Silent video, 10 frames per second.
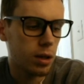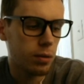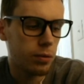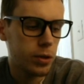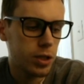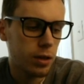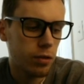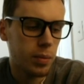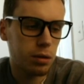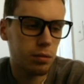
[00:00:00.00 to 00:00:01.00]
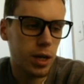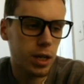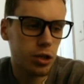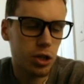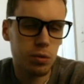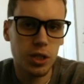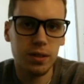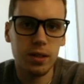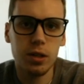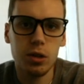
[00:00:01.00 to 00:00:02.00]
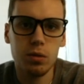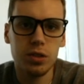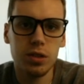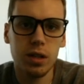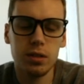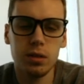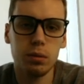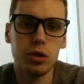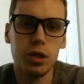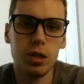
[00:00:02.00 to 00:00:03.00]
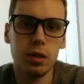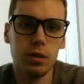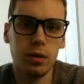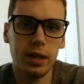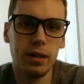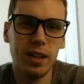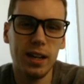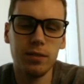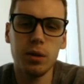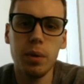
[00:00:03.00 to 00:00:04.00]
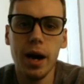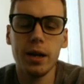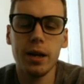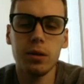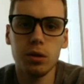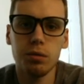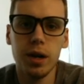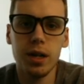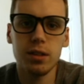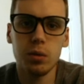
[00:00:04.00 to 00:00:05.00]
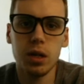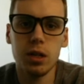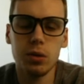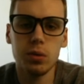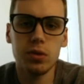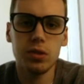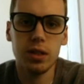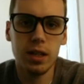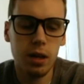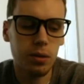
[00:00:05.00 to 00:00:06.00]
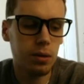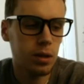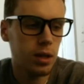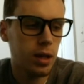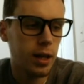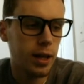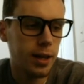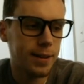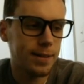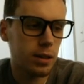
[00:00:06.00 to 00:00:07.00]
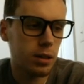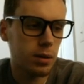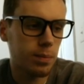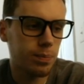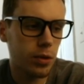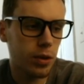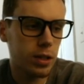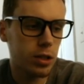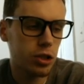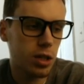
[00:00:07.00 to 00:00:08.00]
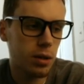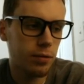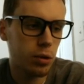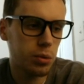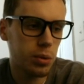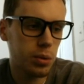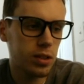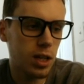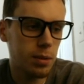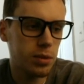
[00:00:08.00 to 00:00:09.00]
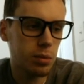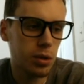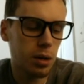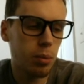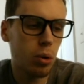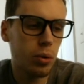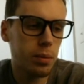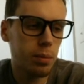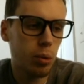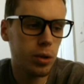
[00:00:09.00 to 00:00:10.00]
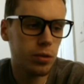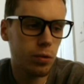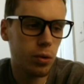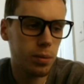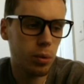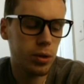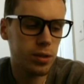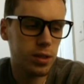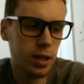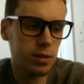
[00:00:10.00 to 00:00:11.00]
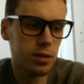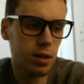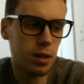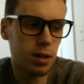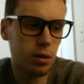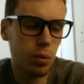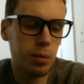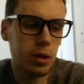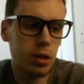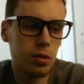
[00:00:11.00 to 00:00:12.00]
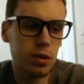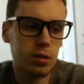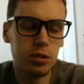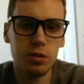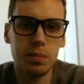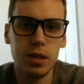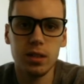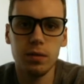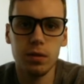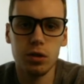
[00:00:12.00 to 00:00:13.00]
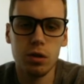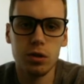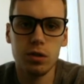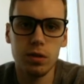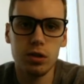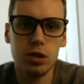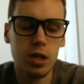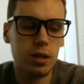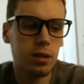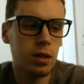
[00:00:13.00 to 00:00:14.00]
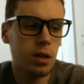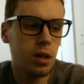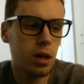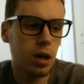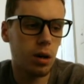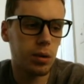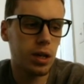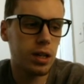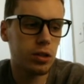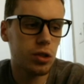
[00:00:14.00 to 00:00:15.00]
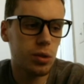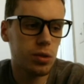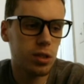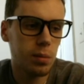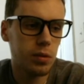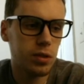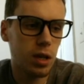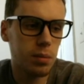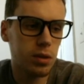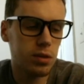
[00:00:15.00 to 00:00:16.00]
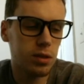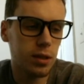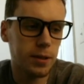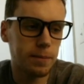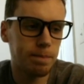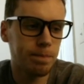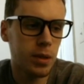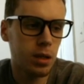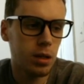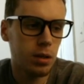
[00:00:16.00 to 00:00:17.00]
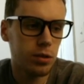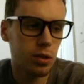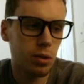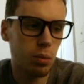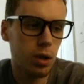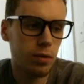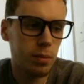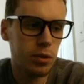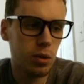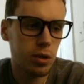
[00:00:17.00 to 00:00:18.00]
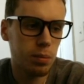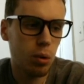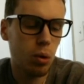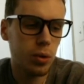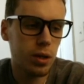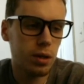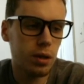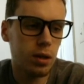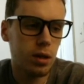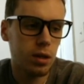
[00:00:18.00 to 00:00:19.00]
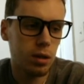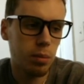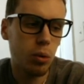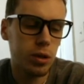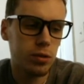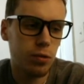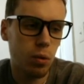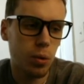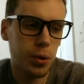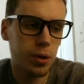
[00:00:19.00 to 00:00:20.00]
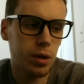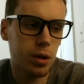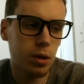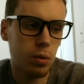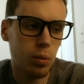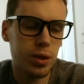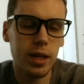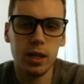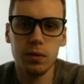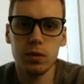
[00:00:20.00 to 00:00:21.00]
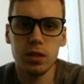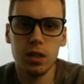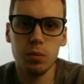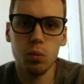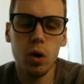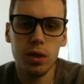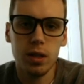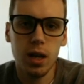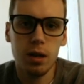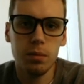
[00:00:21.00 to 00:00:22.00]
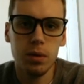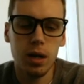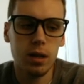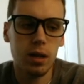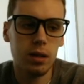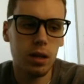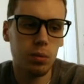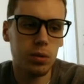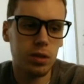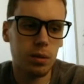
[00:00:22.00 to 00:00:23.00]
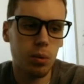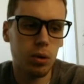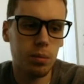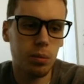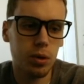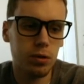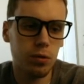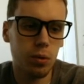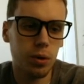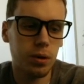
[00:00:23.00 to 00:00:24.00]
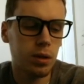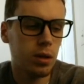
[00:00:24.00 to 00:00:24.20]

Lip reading: first off, I've made a rating sheet, which I tend to do, just a nice little sheet that kind of compiles all the ratings that we're going to use together. And in this sheet, of course, we have the teams, then we're going to pull in points for and points against. And the way we're going to do this, just based off of the structure of the sheet, we're going to need two sum-if statements. So one of them is going to pull in points for when that given team won the game, and then the other one's going to pull in points for